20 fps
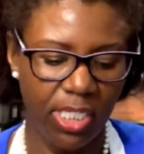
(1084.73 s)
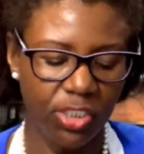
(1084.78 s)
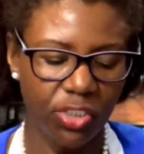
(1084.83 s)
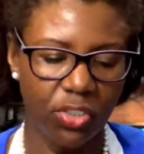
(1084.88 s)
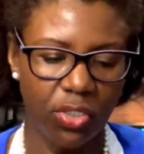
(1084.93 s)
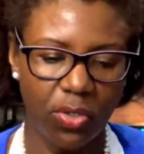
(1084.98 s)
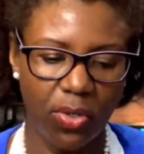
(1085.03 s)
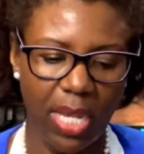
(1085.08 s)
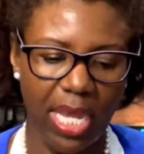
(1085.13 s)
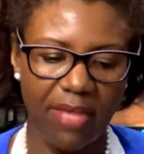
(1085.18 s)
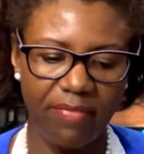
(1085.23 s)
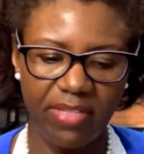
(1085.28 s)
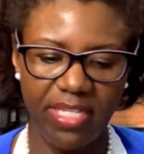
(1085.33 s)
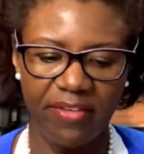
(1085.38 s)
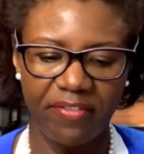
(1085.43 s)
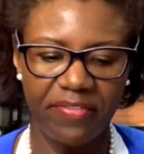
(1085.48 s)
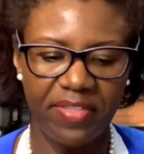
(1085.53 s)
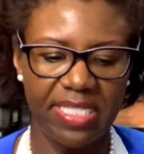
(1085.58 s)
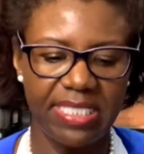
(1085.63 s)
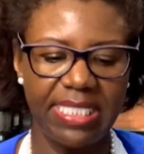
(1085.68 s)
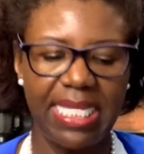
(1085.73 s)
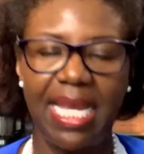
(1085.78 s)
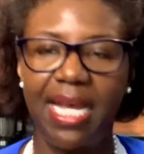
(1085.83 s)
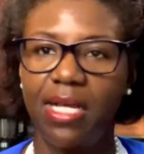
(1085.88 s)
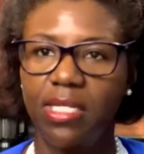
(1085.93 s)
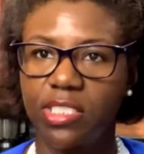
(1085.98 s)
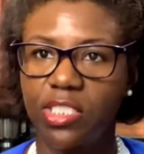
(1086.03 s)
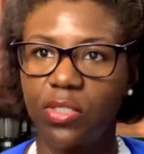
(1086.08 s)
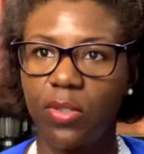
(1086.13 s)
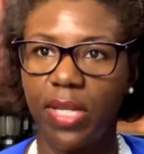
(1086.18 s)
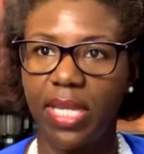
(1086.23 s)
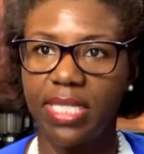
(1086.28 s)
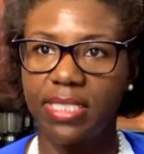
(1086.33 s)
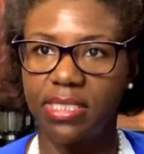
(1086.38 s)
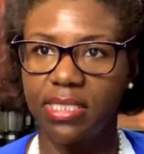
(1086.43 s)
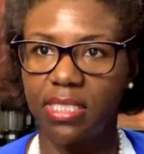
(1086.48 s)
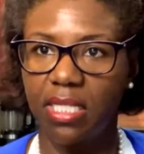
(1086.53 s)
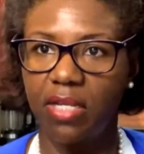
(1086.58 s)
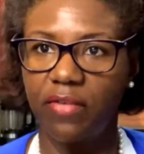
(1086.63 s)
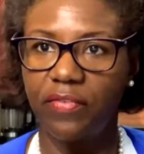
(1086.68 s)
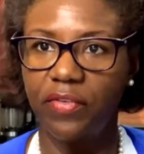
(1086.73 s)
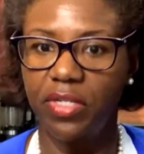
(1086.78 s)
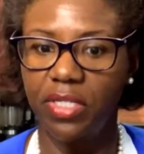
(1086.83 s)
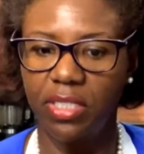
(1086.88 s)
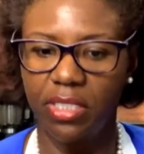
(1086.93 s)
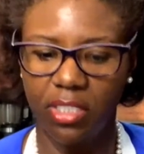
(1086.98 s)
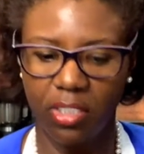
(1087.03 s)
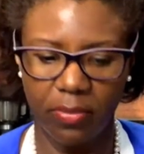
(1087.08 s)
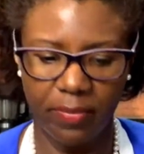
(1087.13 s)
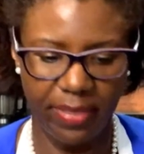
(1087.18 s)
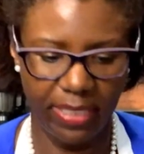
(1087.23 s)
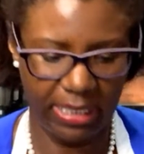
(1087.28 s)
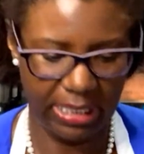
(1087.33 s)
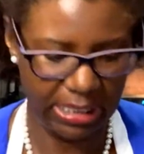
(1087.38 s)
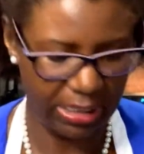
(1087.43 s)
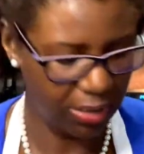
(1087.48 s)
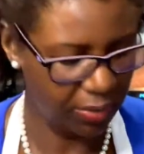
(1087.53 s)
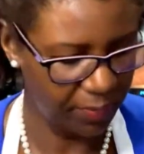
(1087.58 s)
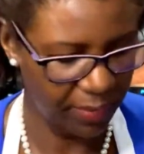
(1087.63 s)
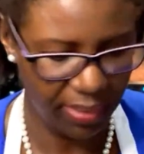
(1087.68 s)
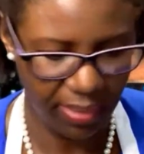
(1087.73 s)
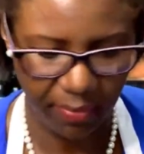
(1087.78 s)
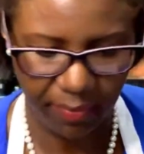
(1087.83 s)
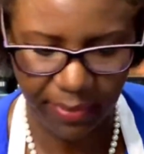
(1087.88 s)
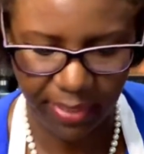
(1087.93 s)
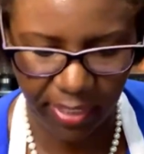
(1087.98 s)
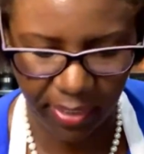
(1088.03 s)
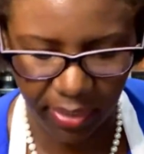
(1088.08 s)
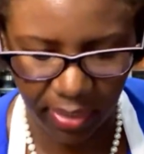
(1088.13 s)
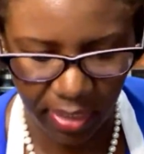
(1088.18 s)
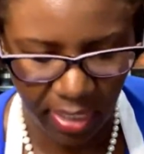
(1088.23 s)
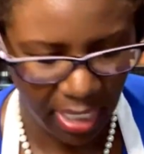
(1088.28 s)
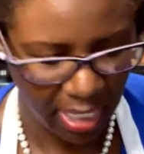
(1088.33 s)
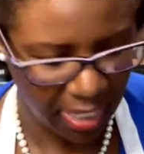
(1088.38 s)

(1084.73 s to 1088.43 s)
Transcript: So I've left this out so it can soften a little bit. This will be the butter